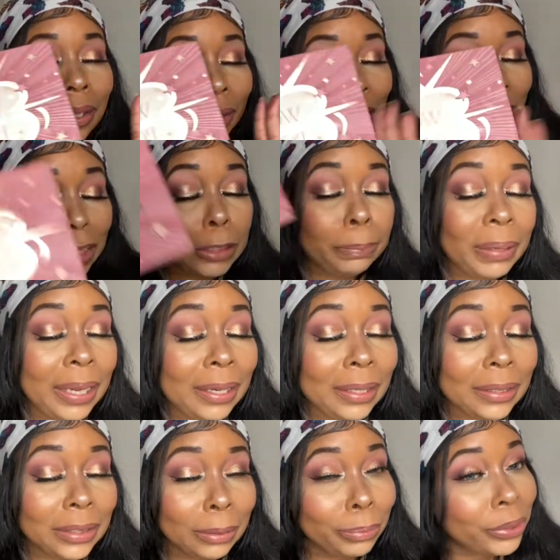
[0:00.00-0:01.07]
This palette
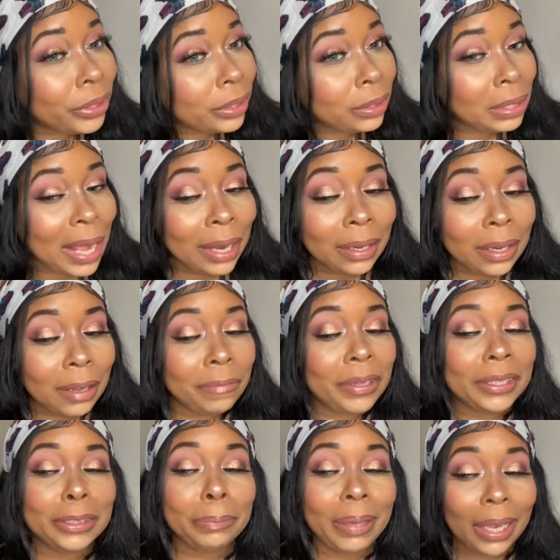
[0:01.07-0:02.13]
is some good. I love
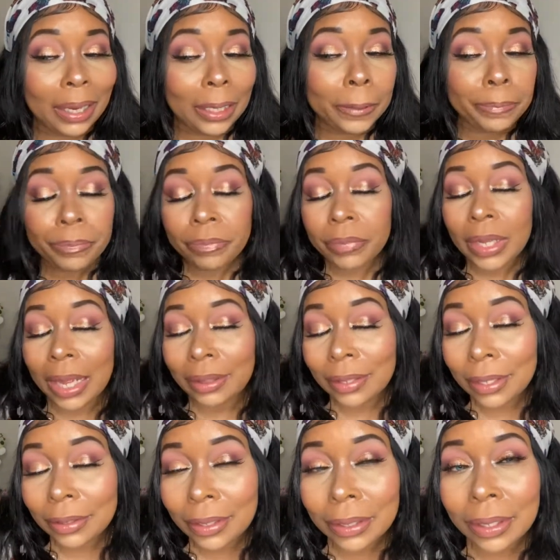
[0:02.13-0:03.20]
this palette. I
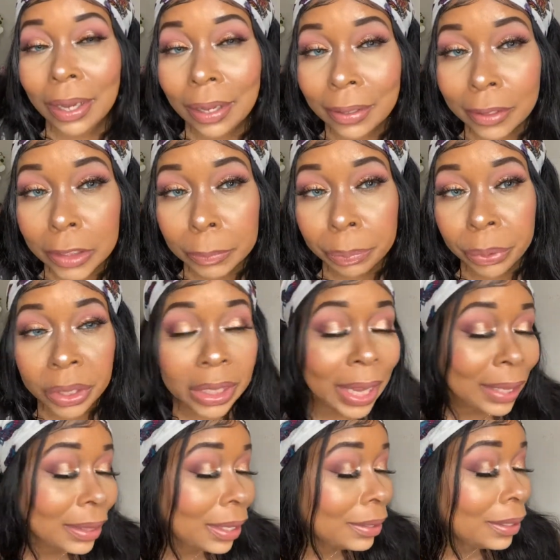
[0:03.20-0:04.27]
think the color is pretty.
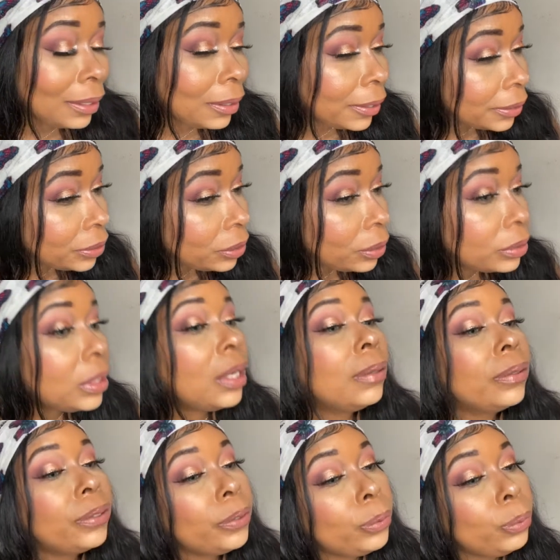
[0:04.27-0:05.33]
I think the look turned
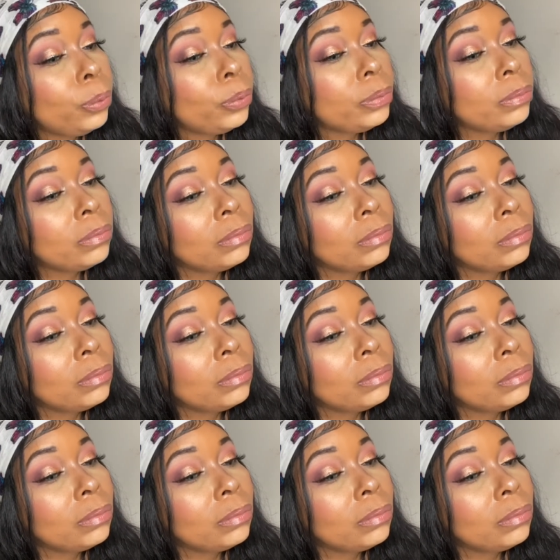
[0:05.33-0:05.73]
out cute.